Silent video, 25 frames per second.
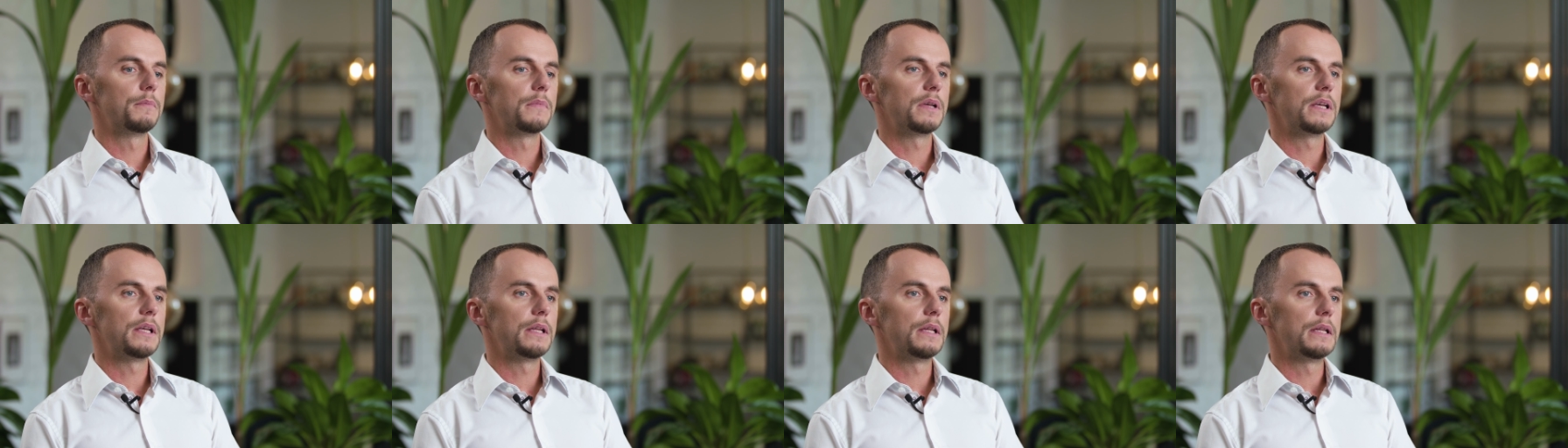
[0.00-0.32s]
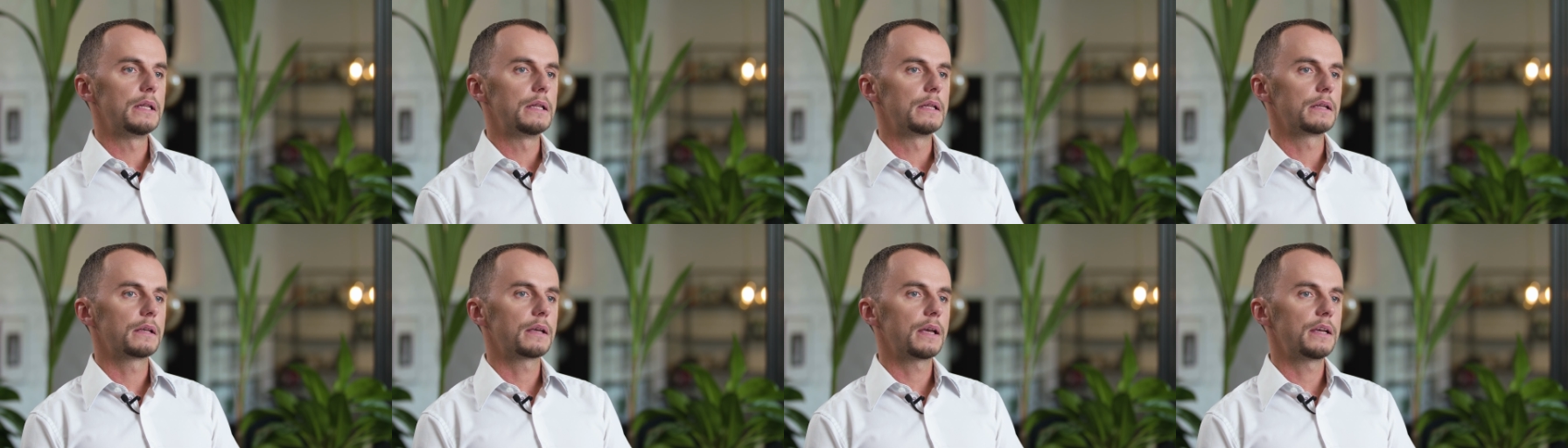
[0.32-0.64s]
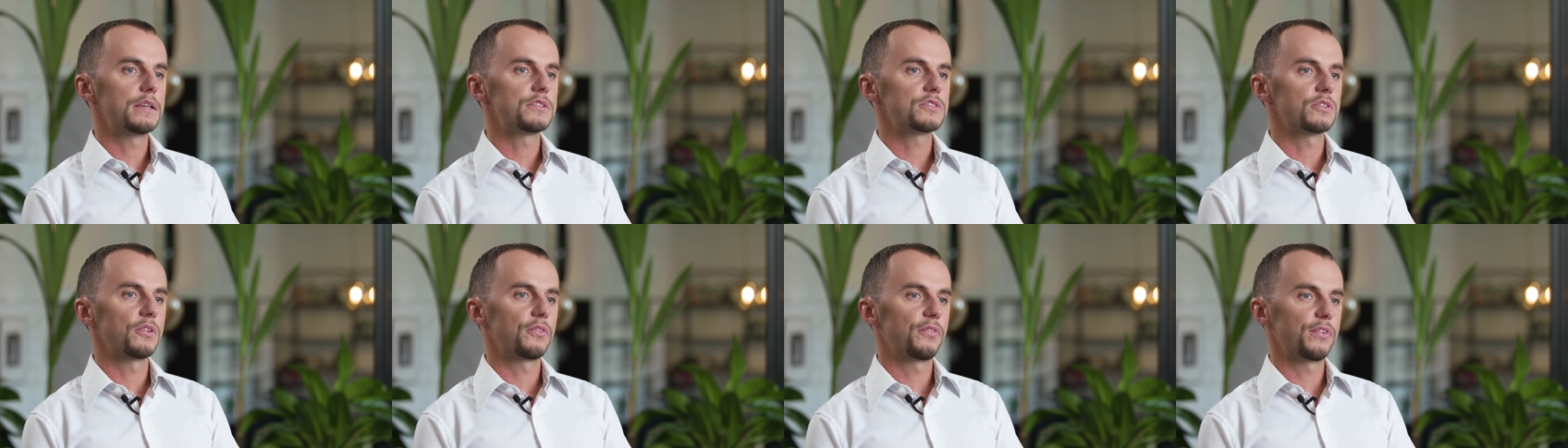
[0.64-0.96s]
in
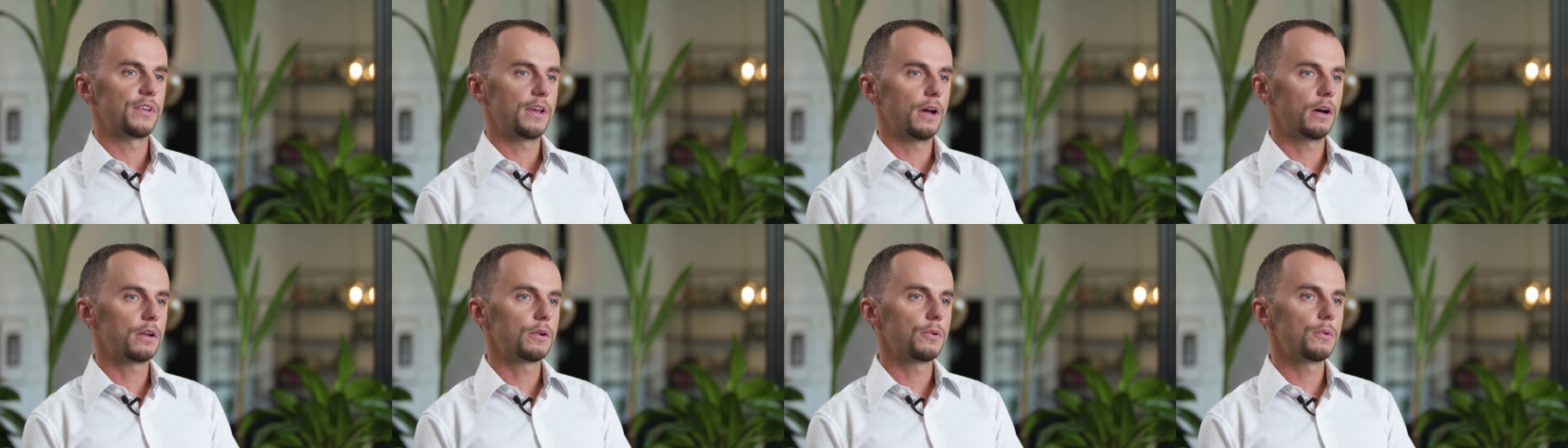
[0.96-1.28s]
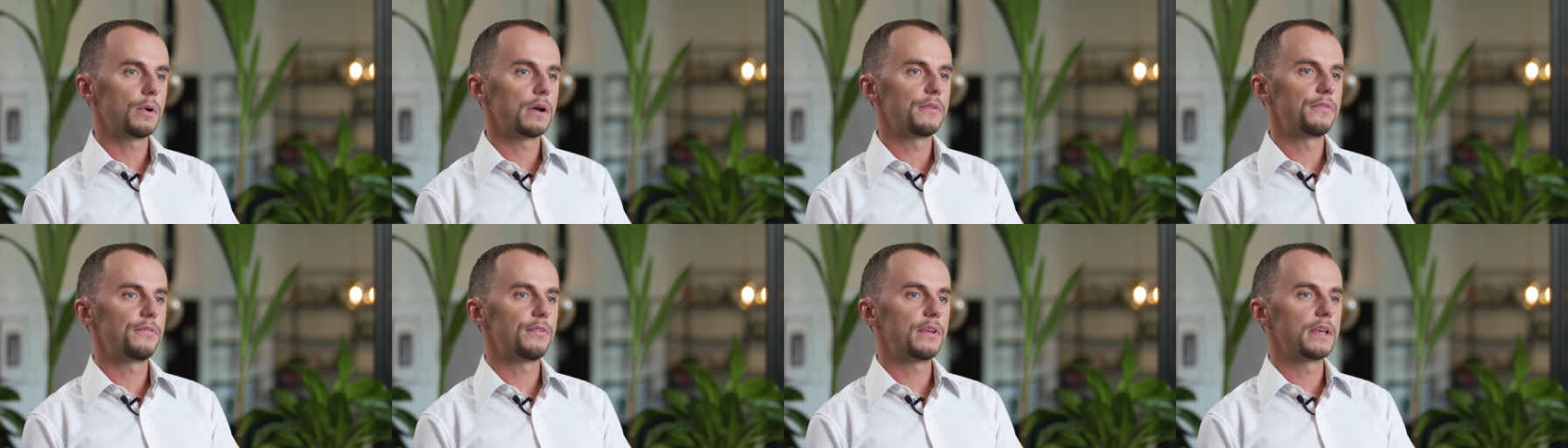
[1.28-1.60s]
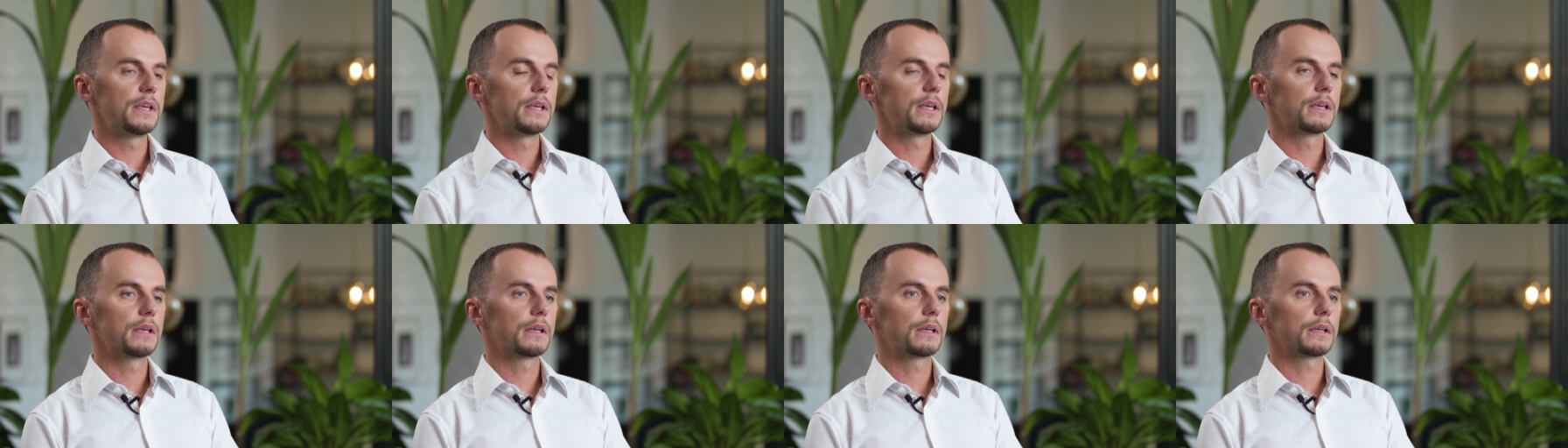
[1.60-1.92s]
case of Yanu, I
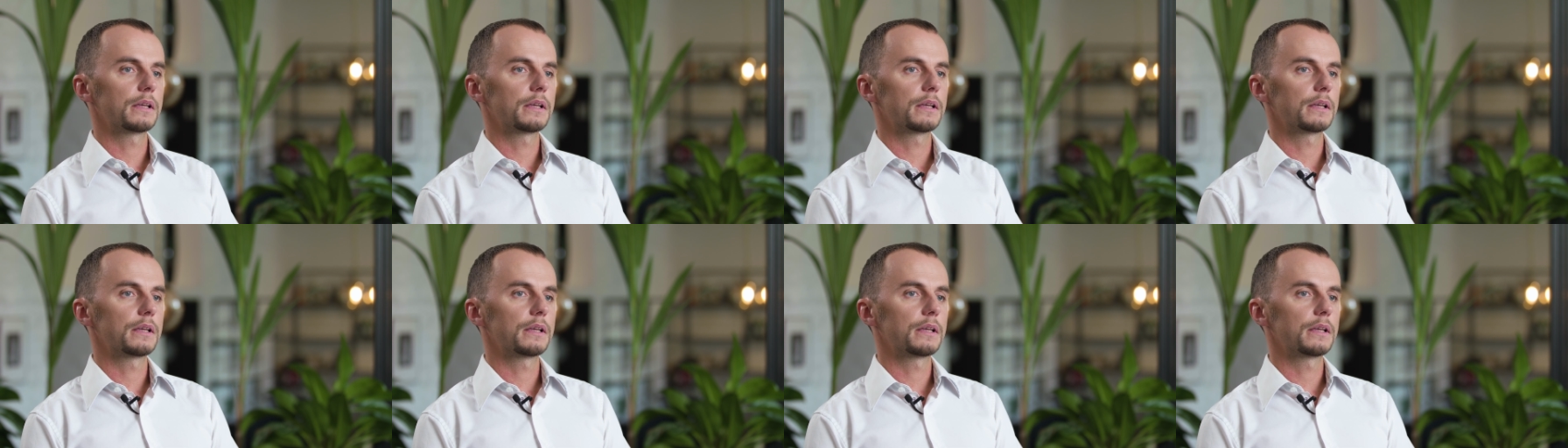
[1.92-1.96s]
think